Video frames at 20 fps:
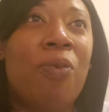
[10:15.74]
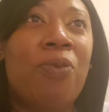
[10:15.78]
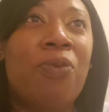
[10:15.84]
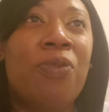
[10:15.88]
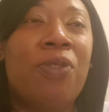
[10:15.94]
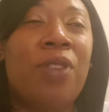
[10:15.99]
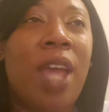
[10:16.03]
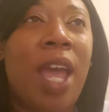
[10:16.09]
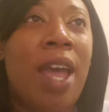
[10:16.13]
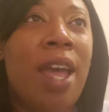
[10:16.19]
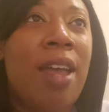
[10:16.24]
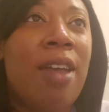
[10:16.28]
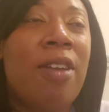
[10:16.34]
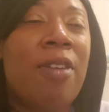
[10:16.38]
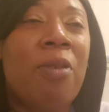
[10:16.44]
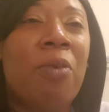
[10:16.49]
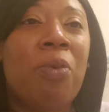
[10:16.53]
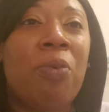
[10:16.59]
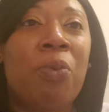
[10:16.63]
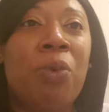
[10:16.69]

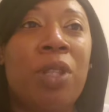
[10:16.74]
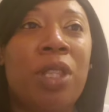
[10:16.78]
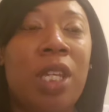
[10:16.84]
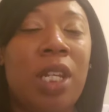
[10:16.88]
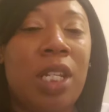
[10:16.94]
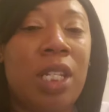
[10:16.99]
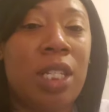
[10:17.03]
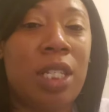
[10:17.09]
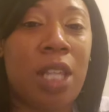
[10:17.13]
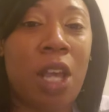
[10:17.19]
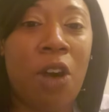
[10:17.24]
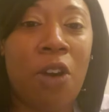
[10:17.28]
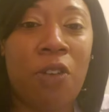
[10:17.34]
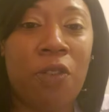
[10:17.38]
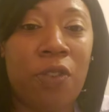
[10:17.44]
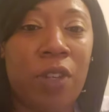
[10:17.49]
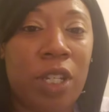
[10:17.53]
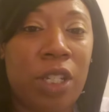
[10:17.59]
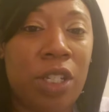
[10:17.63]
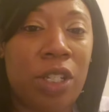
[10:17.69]
that within
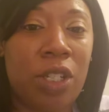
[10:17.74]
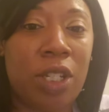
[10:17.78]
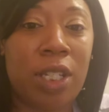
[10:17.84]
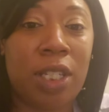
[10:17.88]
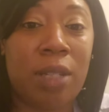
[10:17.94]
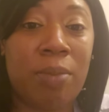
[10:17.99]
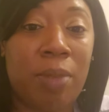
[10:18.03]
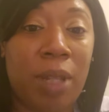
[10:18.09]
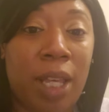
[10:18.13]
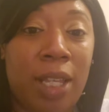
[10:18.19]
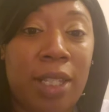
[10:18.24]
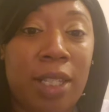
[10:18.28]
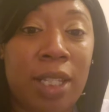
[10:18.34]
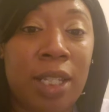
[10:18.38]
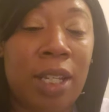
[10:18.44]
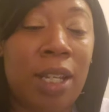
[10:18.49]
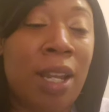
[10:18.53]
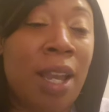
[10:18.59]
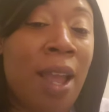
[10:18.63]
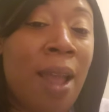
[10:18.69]
itself is just a
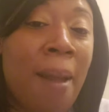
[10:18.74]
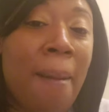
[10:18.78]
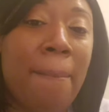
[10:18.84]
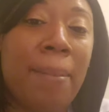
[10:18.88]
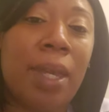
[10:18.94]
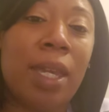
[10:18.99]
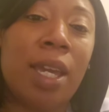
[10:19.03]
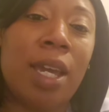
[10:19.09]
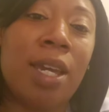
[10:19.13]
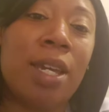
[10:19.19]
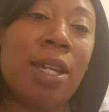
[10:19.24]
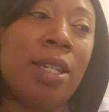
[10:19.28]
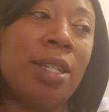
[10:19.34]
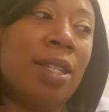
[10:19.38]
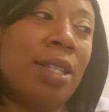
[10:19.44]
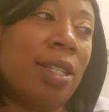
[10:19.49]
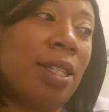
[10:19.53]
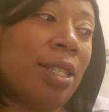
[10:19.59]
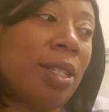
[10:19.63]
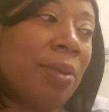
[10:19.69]
blessing,
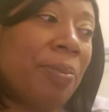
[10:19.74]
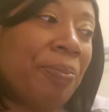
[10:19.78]
because